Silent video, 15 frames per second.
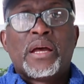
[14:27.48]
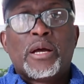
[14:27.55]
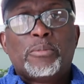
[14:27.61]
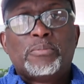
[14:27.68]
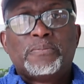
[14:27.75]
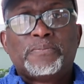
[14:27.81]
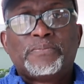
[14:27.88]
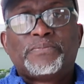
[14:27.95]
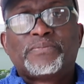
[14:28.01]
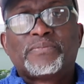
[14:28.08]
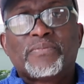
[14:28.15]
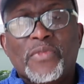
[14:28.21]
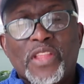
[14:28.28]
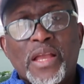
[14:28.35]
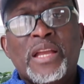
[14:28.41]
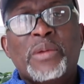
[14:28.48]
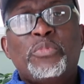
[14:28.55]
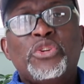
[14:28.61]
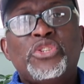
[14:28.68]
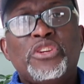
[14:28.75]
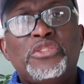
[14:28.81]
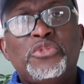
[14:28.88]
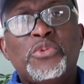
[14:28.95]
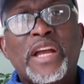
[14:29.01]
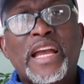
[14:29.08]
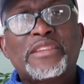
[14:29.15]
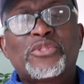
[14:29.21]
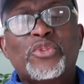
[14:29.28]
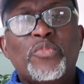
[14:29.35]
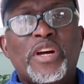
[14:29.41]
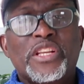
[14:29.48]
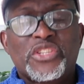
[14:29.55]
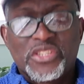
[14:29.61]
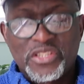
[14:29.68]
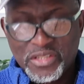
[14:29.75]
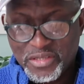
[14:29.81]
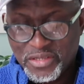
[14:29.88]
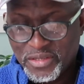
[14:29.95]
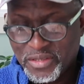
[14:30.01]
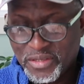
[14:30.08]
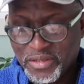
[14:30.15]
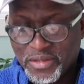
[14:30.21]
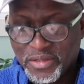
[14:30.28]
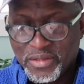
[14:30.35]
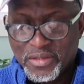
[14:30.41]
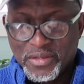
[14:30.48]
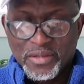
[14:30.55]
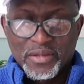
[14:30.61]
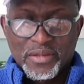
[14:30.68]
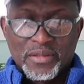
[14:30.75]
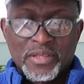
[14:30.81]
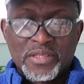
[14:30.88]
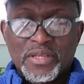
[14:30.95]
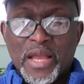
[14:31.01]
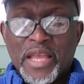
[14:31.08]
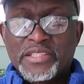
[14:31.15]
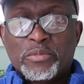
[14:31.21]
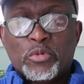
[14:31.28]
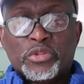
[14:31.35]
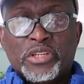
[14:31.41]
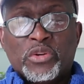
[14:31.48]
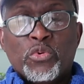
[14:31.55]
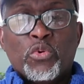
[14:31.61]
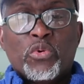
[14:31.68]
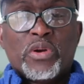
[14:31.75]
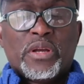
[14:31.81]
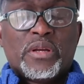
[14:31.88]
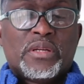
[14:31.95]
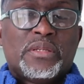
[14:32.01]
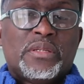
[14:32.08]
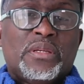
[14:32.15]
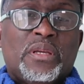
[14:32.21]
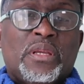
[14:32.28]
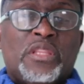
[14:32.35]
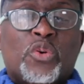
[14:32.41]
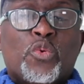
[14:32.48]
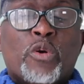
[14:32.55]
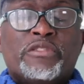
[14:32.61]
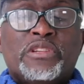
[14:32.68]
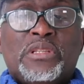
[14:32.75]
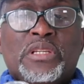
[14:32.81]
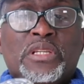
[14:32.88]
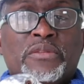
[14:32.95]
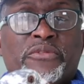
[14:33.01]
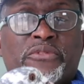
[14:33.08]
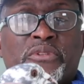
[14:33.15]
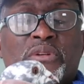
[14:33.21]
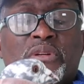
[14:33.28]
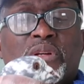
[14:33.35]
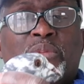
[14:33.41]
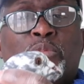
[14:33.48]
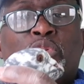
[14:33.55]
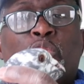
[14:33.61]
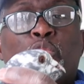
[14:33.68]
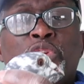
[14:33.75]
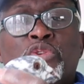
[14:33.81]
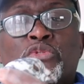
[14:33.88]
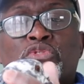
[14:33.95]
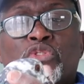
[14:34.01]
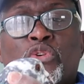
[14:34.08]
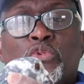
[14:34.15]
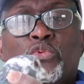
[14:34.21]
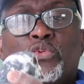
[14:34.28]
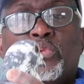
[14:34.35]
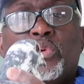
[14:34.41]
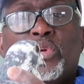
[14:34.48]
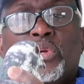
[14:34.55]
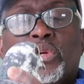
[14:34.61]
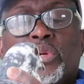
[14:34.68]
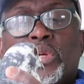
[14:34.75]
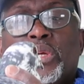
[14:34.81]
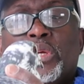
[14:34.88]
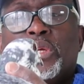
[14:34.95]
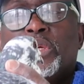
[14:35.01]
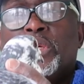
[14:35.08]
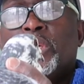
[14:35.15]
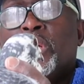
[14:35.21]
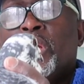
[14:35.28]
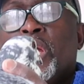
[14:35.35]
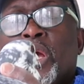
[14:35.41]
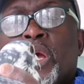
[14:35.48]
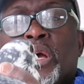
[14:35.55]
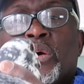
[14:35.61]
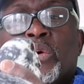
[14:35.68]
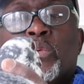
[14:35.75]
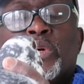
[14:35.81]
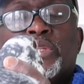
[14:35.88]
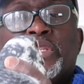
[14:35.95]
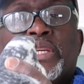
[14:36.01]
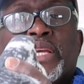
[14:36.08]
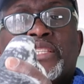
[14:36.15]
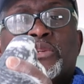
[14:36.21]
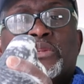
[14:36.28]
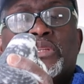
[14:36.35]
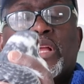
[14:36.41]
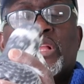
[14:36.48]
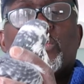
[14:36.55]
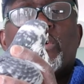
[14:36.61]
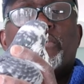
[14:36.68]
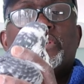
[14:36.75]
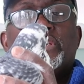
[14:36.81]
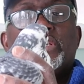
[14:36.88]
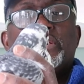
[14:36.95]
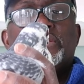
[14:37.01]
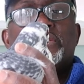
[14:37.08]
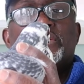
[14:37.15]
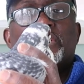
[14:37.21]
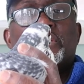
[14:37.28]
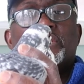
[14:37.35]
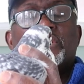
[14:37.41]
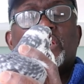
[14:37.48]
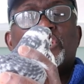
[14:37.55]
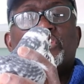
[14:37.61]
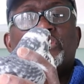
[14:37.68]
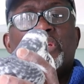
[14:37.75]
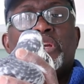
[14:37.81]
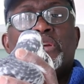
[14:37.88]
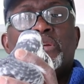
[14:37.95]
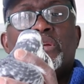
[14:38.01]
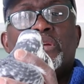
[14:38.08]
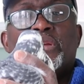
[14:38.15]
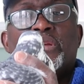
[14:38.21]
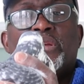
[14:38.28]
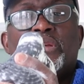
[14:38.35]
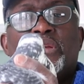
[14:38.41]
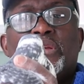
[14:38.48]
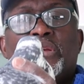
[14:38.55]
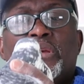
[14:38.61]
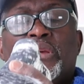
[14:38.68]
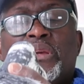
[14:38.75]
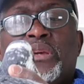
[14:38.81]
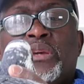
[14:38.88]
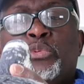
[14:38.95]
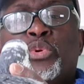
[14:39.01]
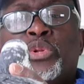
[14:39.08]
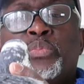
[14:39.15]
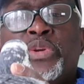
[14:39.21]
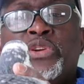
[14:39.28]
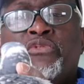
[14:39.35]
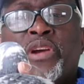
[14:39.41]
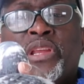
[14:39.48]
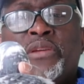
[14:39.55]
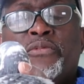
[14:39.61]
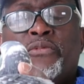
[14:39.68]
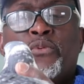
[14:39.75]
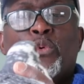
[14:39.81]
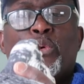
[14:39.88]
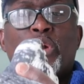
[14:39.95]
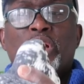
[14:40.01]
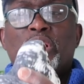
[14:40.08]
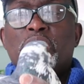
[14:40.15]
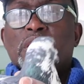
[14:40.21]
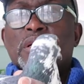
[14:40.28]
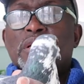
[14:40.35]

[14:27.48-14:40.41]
I appreciate you guys so much. This guy is about to go into quarantine for about a week or so. Once he gets out of that quarantine session there, he will be ready for